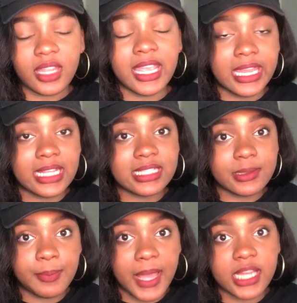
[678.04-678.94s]
And
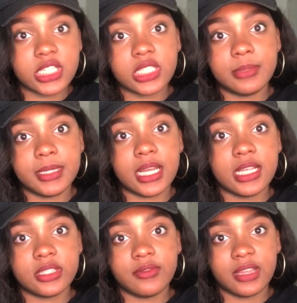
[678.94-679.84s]
especially
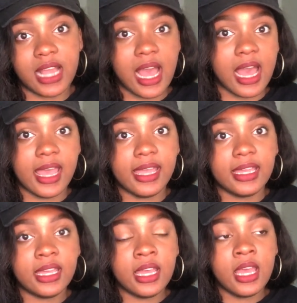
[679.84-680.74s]
because of the guy
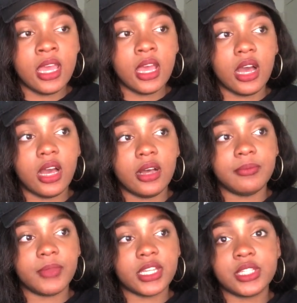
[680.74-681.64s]

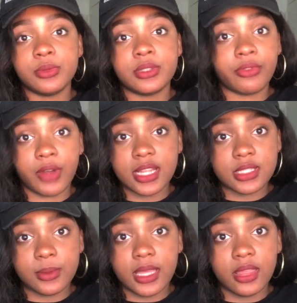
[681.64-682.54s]
that she was
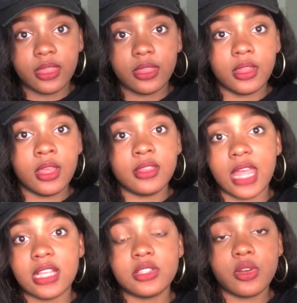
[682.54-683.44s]
friends with.
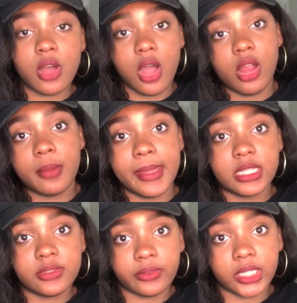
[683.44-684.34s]
That so-called her
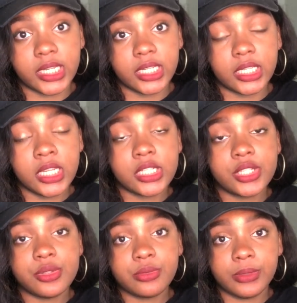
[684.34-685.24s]
best friend.
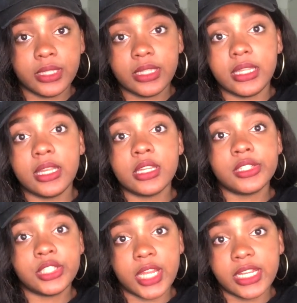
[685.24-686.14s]
She was really
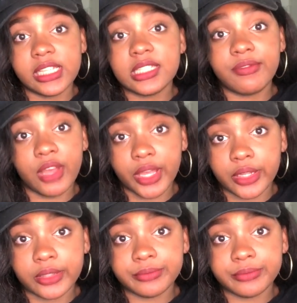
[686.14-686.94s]
shady as fuck.